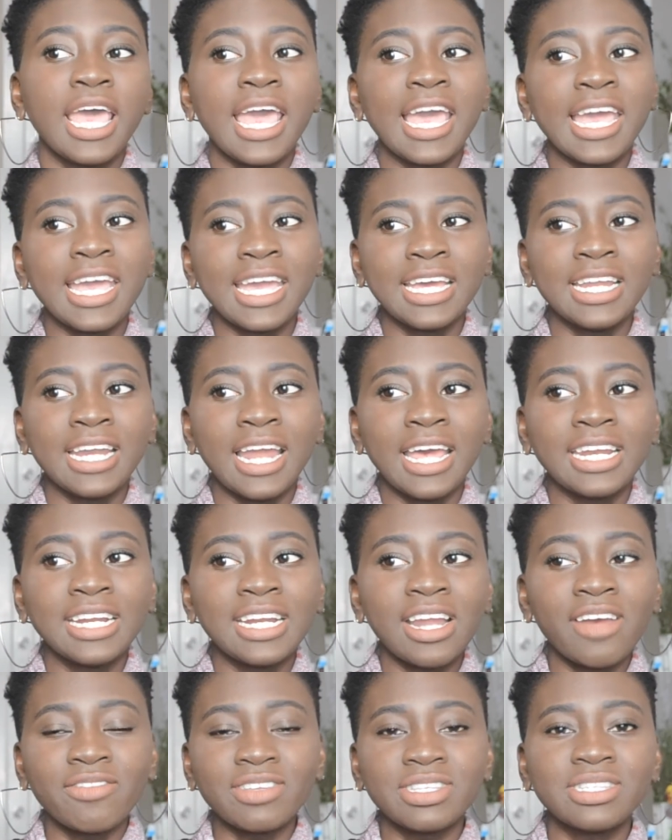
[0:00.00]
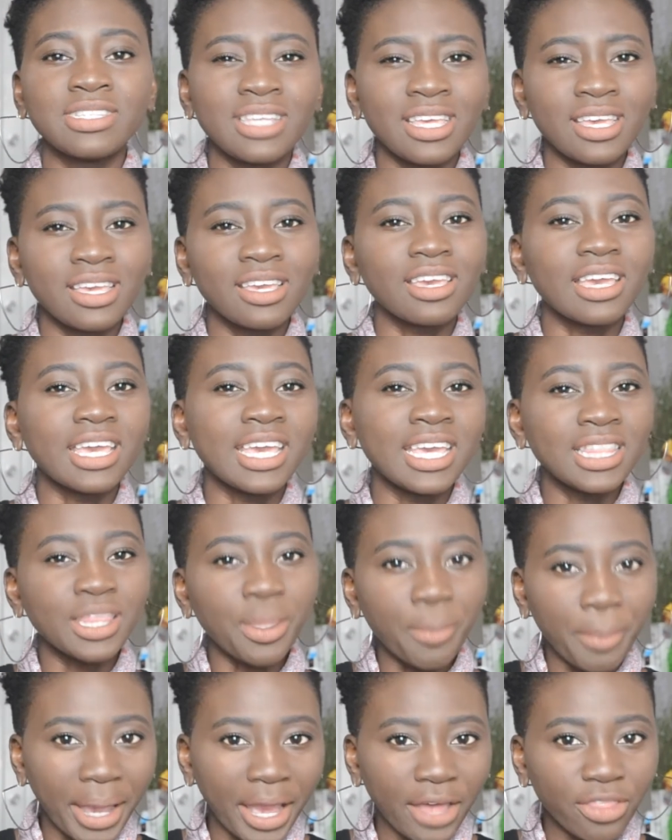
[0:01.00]
And I didn't have a sink in the
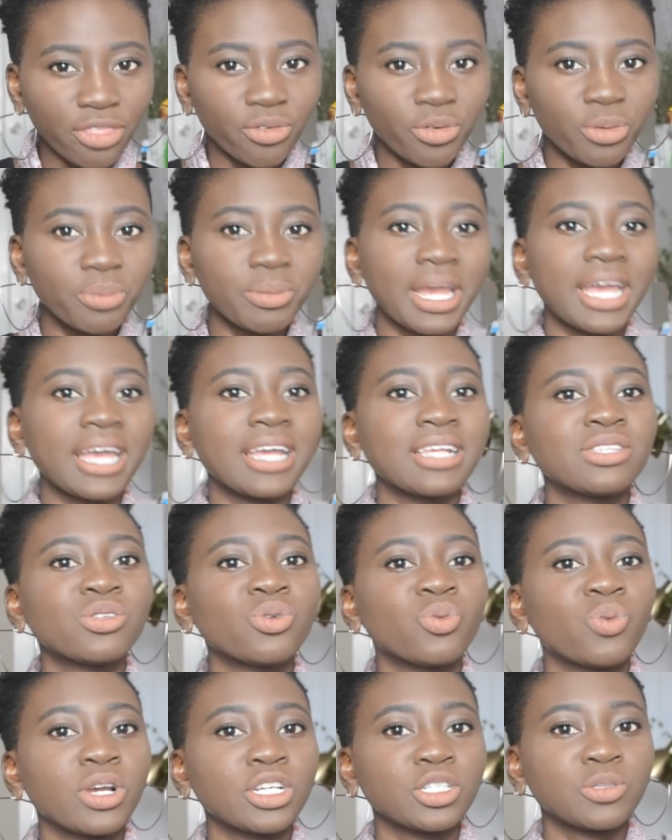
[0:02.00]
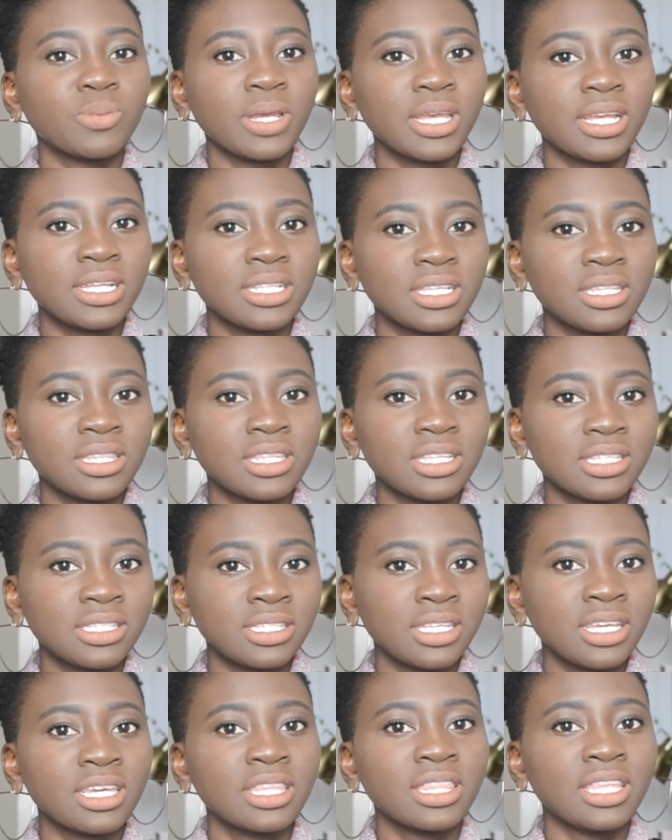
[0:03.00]
bathroom. I had to wash my hands in the
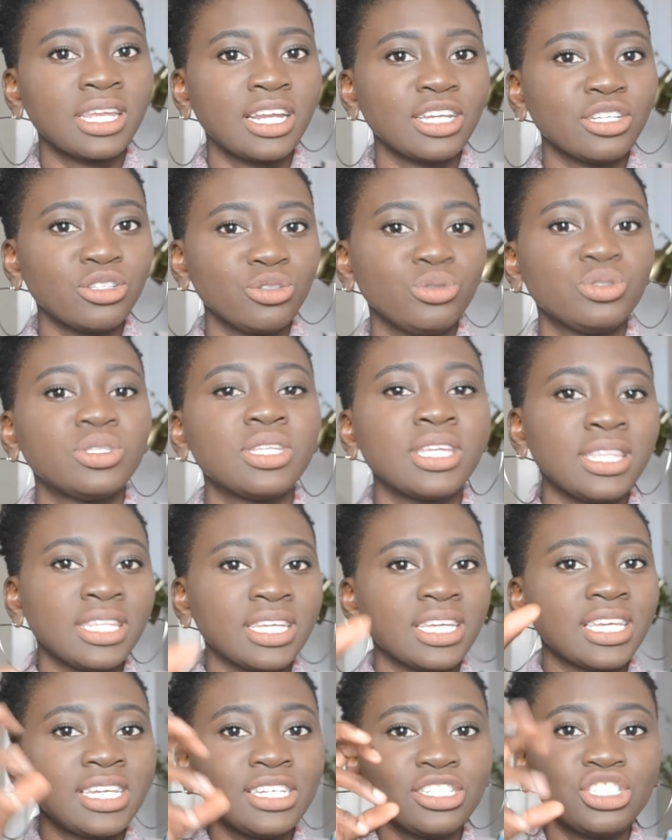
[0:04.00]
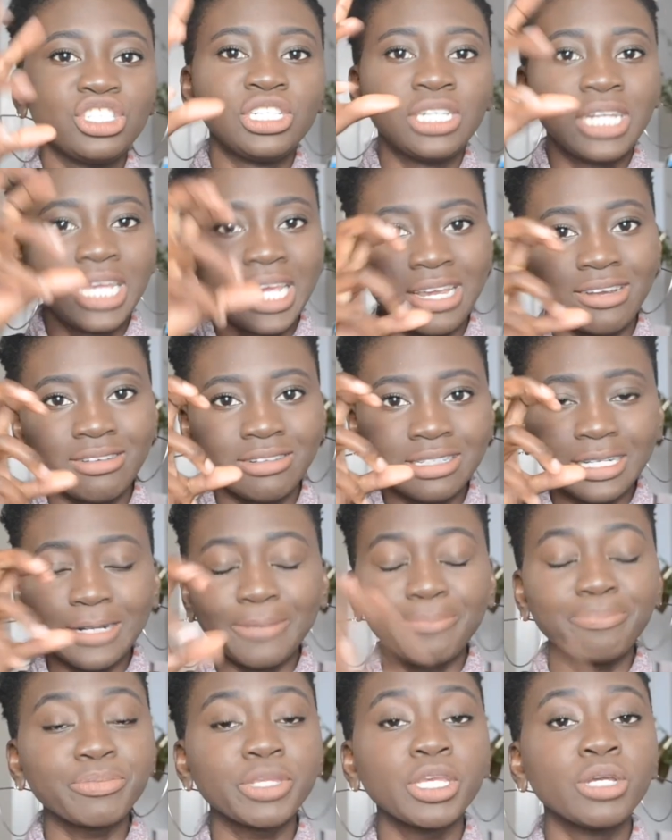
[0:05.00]
sink that I used in the kitchen area.
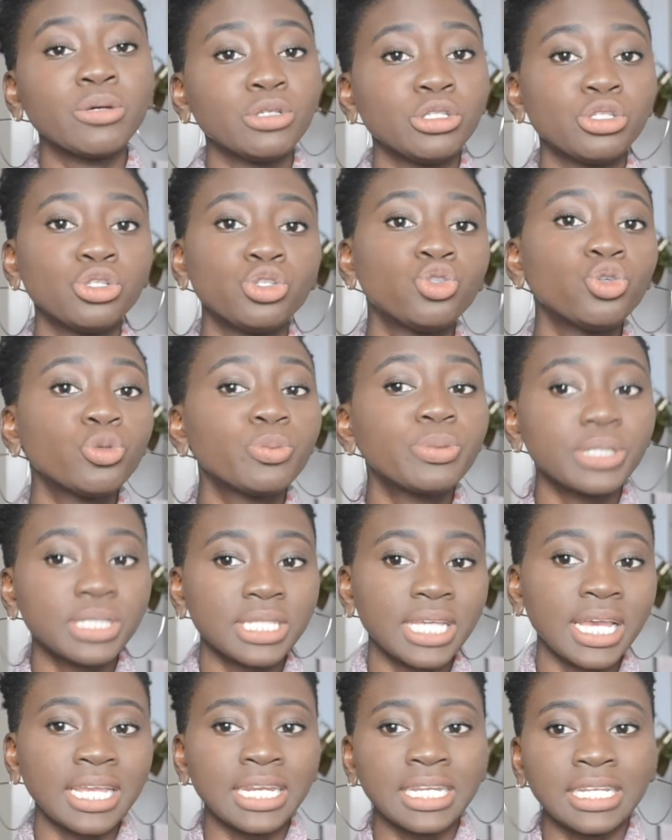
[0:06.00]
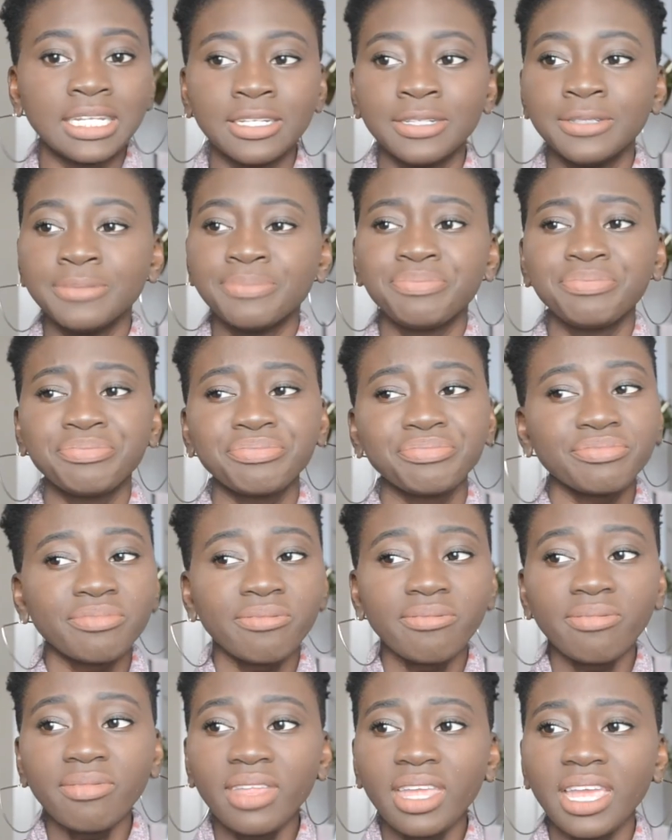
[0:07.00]
It was super tiny.
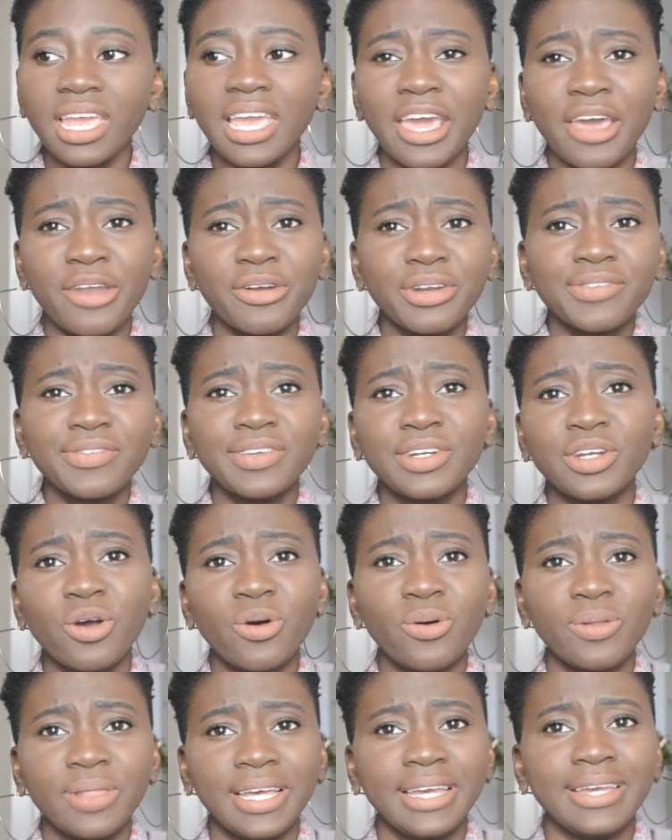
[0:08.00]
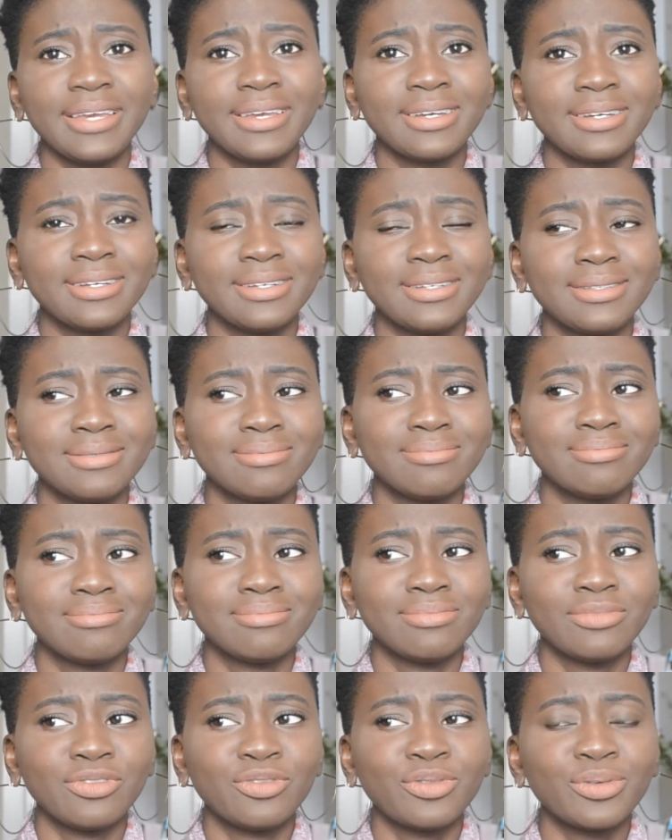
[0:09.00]
I don't even know, like
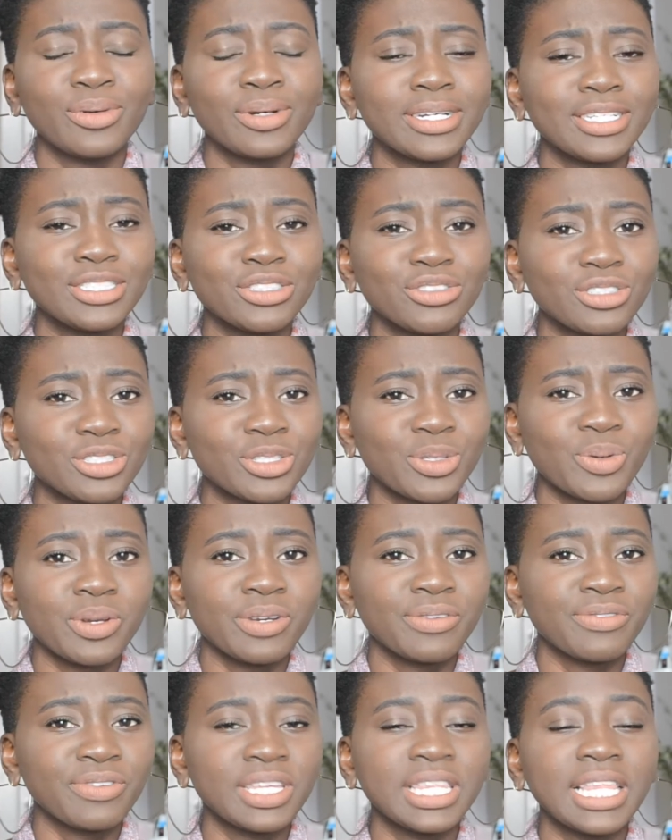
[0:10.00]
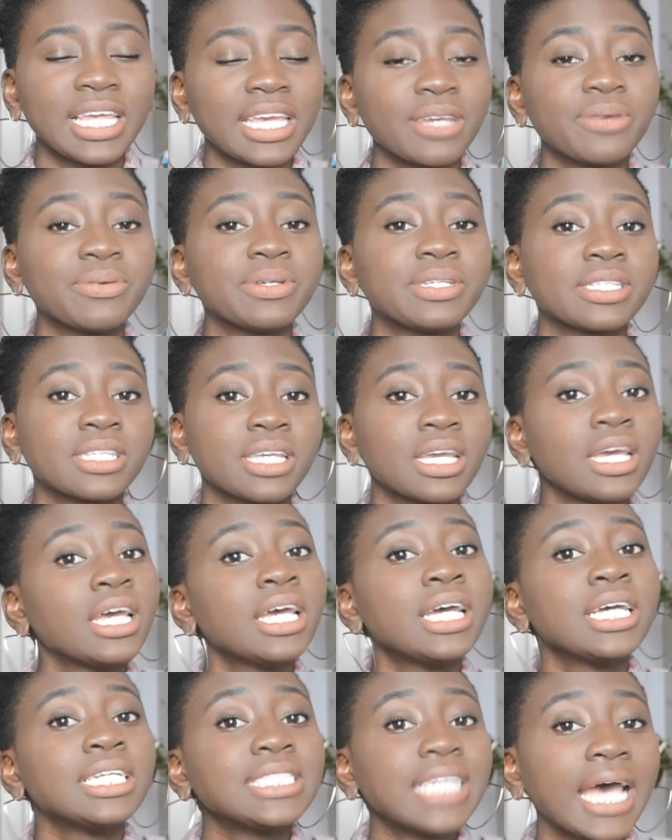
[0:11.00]
400 square feet. Like, it was
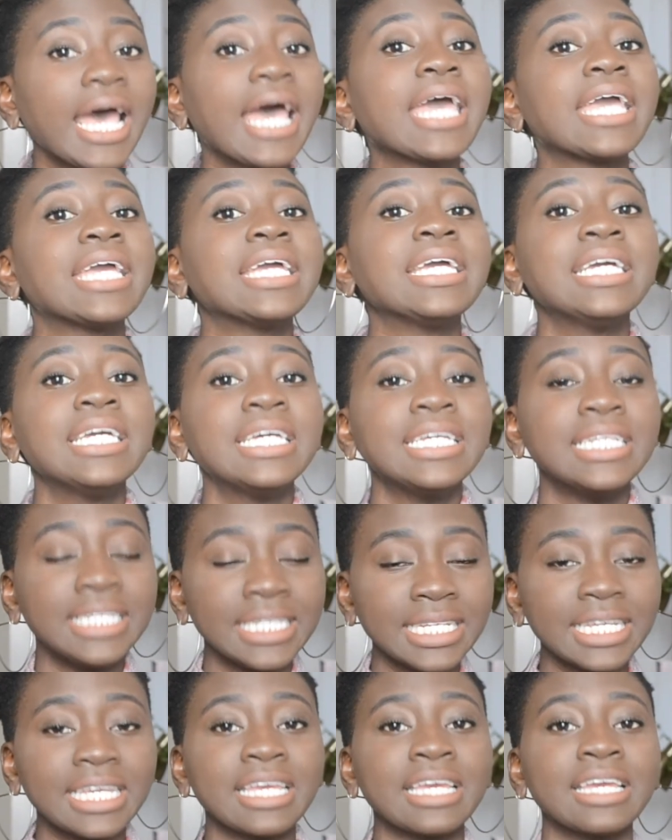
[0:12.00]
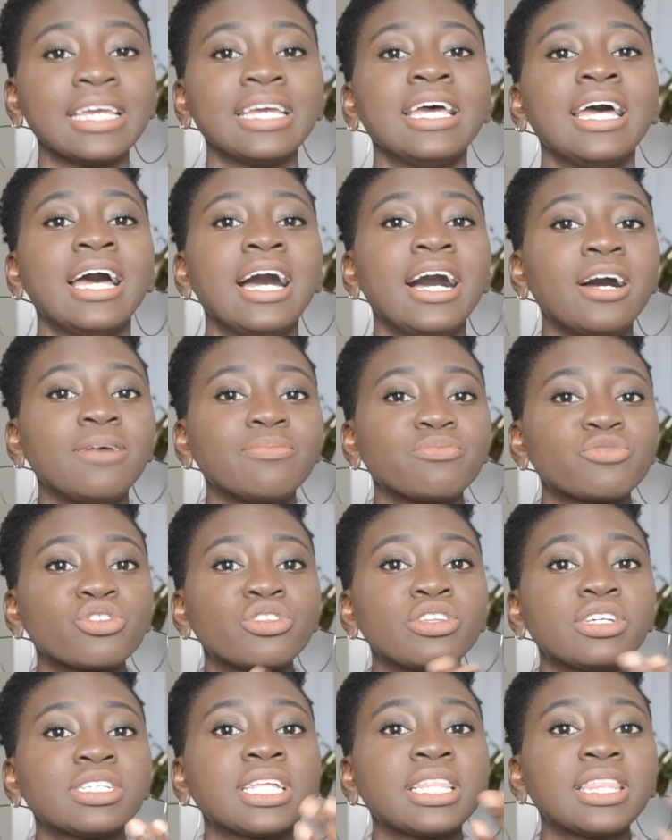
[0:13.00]
tiny. So
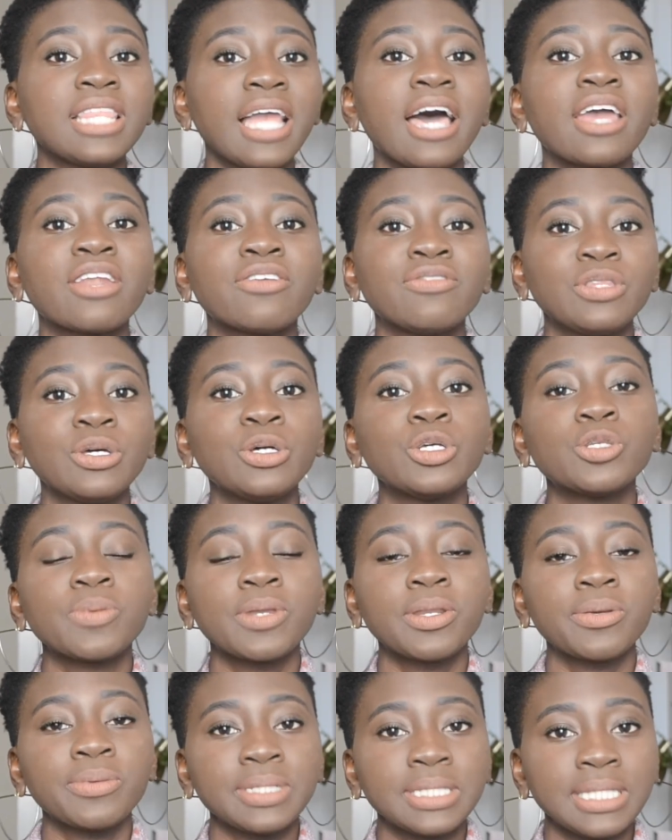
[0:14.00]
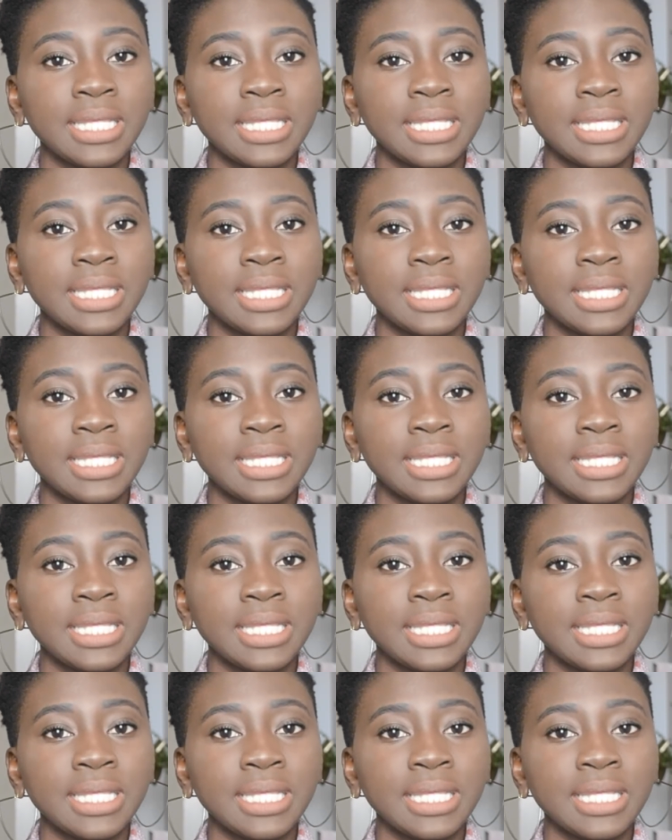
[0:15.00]
there's a lot of those, but it was